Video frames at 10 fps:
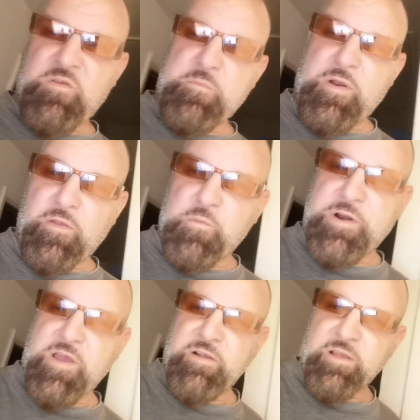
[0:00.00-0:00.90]
it's better to
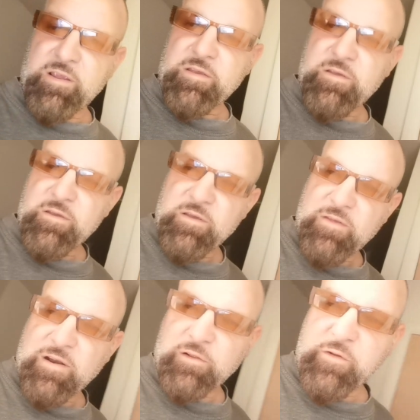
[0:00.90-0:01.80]
win ugly
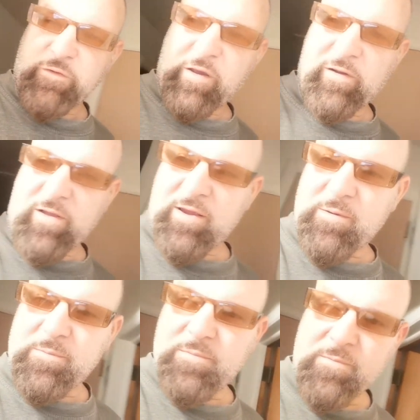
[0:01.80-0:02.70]
than to lose
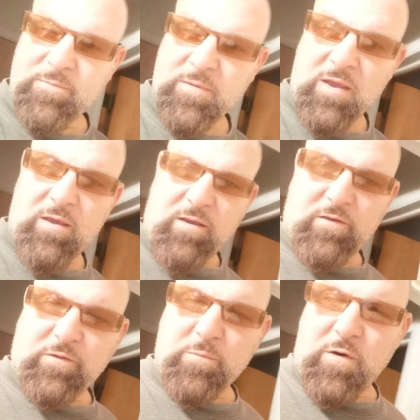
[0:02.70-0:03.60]
ugly.
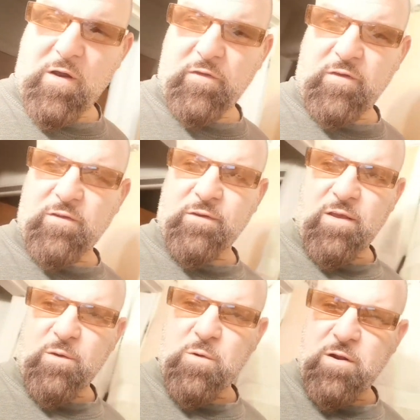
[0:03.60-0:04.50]
That's what the Browns did
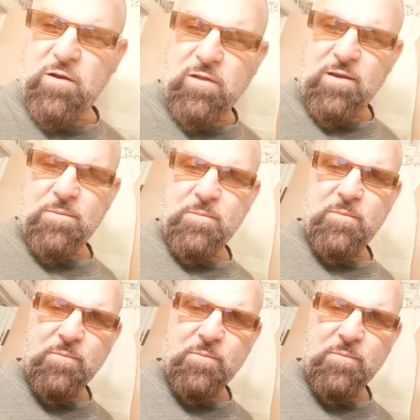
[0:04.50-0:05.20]
today. They won ugly.